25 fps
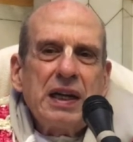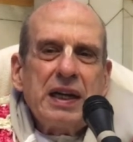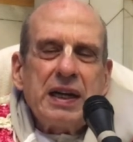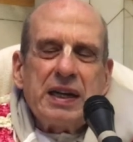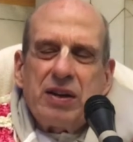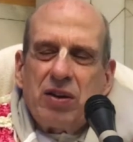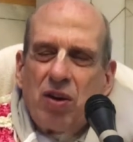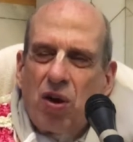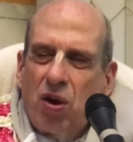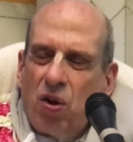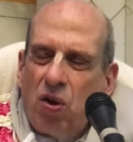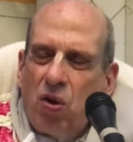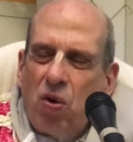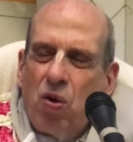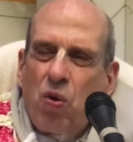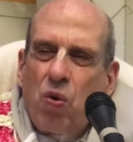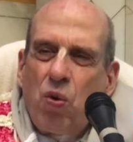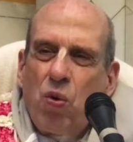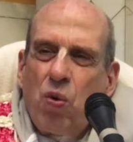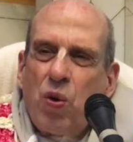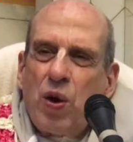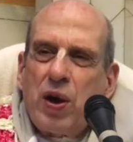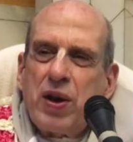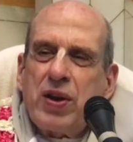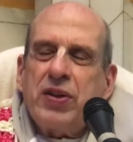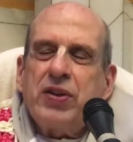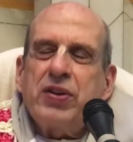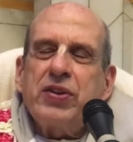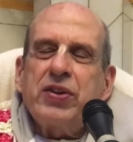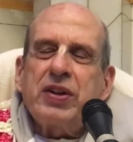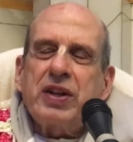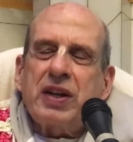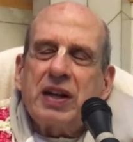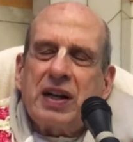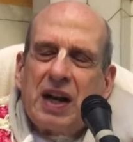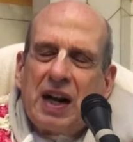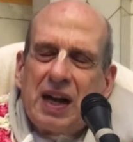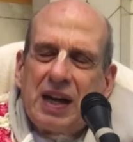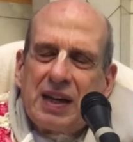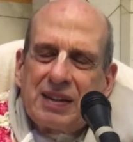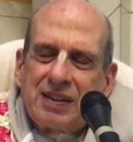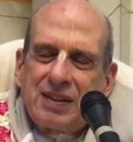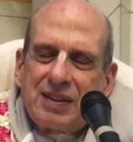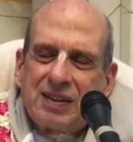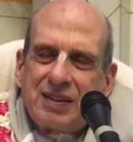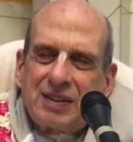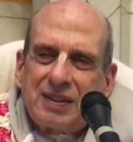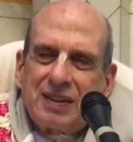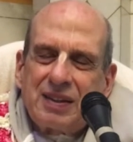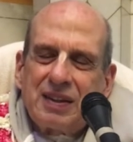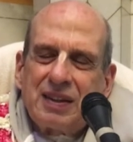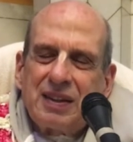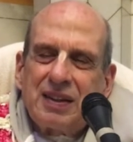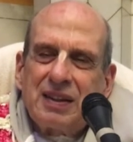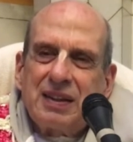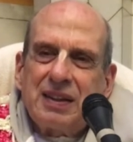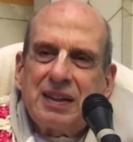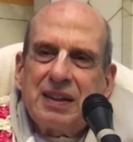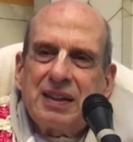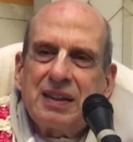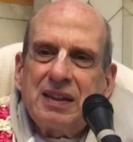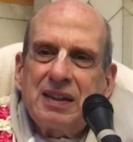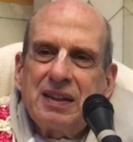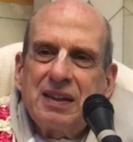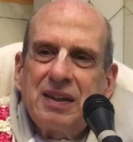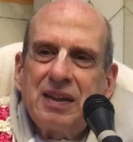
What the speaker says: He always, constantly,